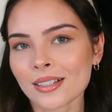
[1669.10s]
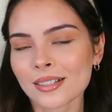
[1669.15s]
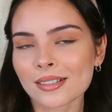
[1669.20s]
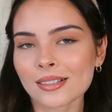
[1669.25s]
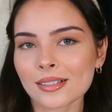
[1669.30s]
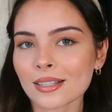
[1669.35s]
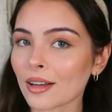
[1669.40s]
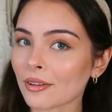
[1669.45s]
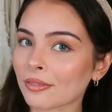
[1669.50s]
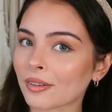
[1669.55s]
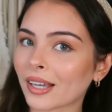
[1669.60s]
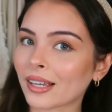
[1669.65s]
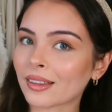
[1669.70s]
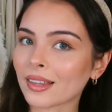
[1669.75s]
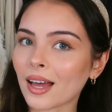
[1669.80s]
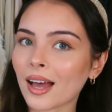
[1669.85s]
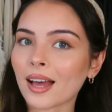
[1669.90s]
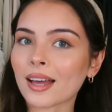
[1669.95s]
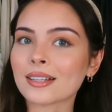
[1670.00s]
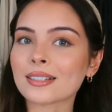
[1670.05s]
stuff like
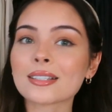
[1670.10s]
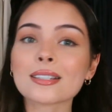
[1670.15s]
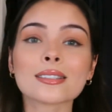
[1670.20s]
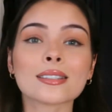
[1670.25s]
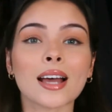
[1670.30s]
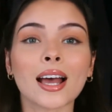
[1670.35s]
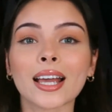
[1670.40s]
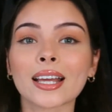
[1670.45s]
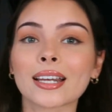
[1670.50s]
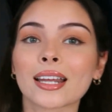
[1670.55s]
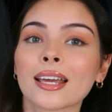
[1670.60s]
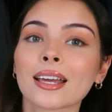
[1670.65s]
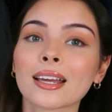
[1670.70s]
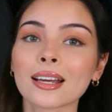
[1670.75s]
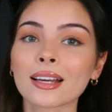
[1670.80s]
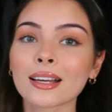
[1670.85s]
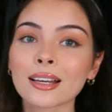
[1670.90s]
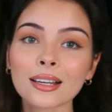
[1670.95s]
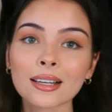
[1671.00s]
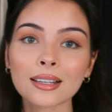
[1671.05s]
that, and
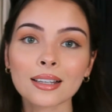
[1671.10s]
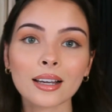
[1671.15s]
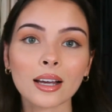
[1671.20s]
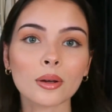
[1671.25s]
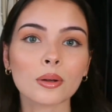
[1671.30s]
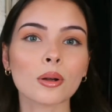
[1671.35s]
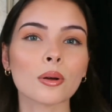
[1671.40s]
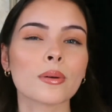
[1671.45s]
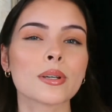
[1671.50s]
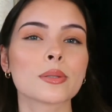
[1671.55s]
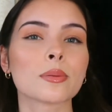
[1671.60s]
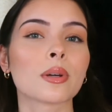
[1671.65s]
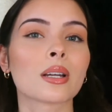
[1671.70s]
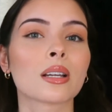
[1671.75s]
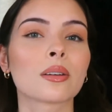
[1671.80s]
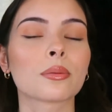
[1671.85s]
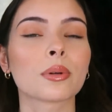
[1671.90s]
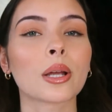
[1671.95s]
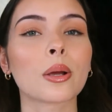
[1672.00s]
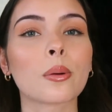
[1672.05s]
designing. I would always want
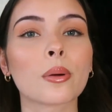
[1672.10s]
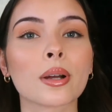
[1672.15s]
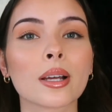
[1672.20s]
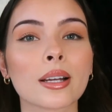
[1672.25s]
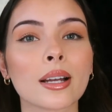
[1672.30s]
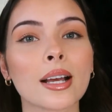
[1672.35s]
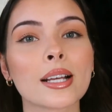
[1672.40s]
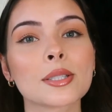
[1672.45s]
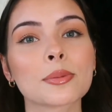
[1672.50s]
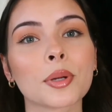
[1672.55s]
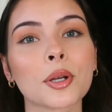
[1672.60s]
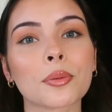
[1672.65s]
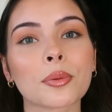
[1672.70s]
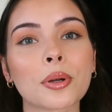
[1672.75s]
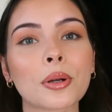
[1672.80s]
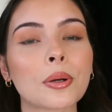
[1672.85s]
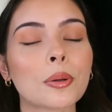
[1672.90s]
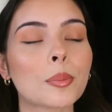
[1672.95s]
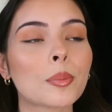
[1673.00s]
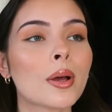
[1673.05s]
to reorganize my
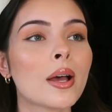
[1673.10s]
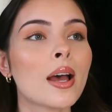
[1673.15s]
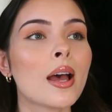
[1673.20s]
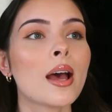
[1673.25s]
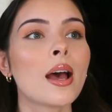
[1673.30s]
room.